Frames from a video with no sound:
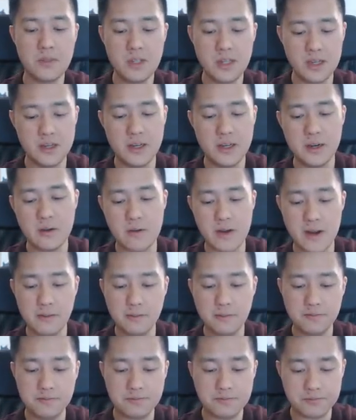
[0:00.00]
Nidoran,
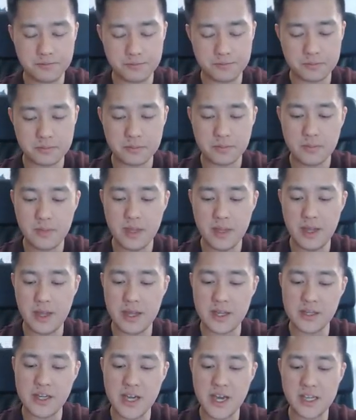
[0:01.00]

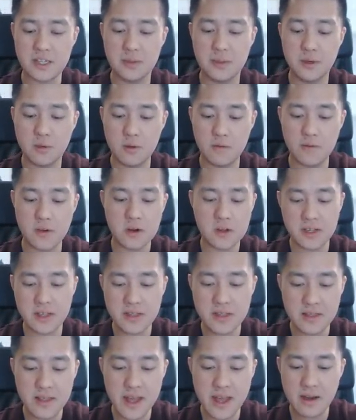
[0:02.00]
Jasmine reverse,
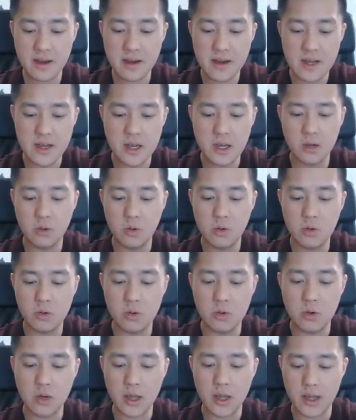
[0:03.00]
and then,
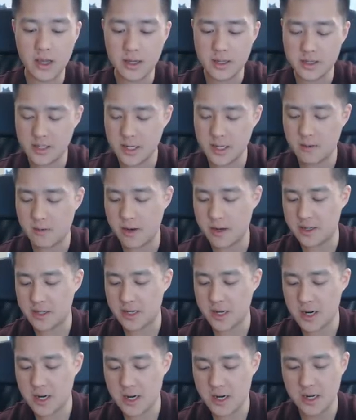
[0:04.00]
ooh, okay,
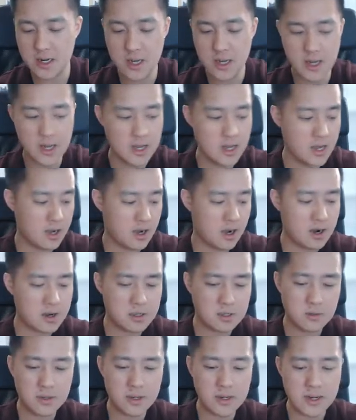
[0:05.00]
Tyranitar. Alright,
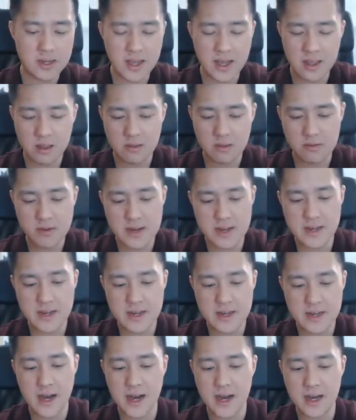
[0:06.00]
so we did get three
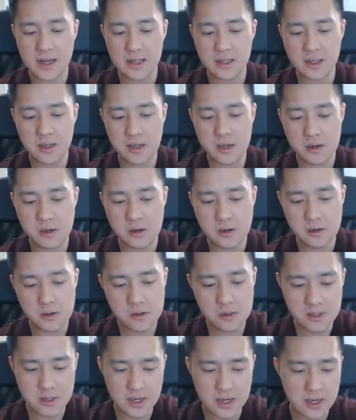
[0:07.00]

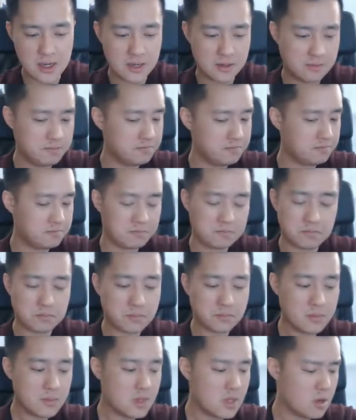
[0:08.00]
hollows, um,
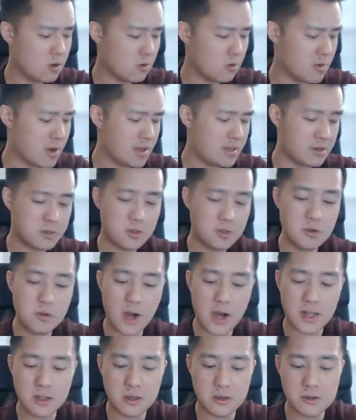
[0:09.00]
or rather two
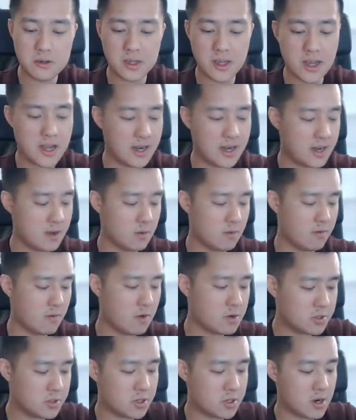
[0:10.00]
holos and a
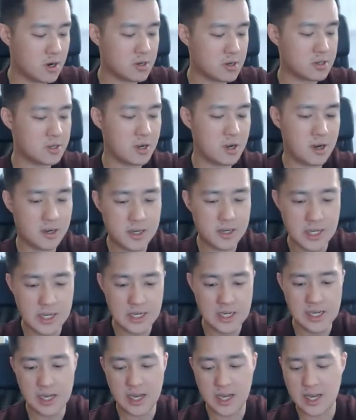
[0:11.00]
reverse Charizard
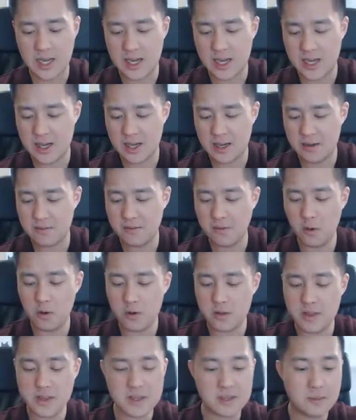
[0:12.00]
uh,
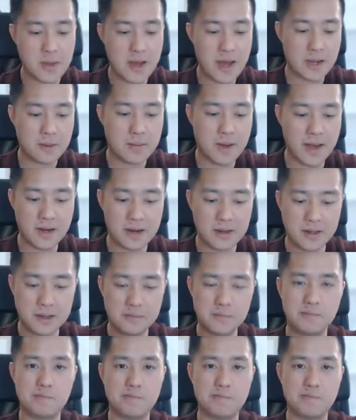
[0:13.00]
for this pack battle.